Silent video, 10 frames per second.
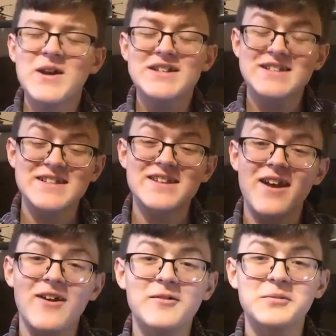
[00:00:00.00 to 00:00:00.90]
which is a
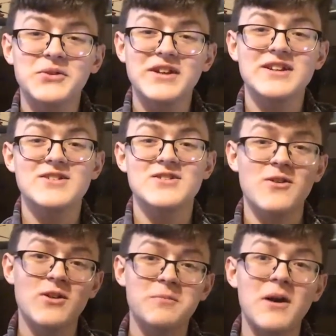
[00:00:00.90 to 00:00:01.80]
terrible thing to
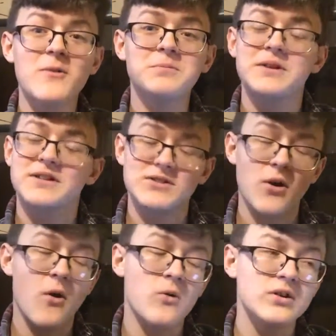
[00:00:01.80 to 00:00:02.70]
joke about, but it's
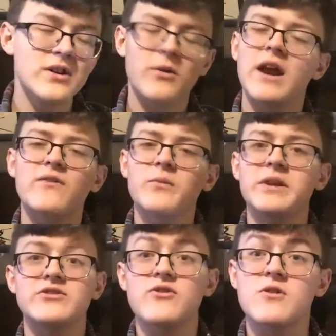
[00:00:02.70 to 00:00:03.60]
only okay for
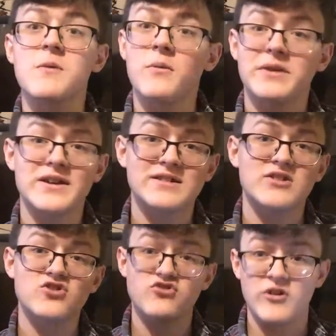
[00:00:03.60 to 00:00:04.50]
me to joke about because
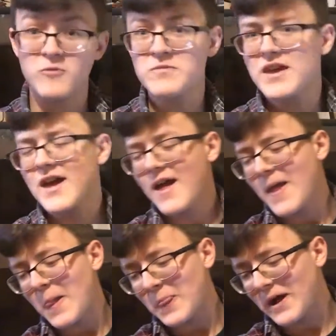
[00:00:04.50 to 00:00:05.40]
it's true.
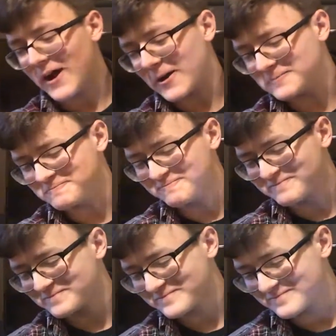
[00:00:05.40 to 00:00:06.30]
I
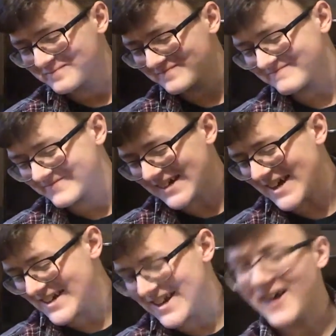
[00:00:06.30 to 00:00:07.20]

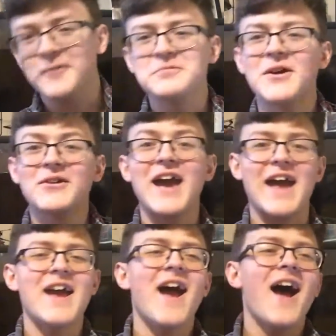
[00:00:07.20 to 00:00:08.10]
need help.
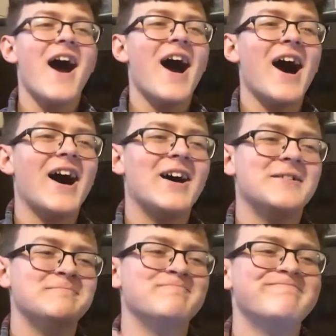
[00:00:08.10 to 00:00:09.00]
Okay.
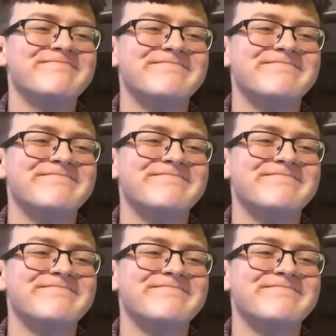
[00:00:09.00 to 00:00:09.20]
Yeah,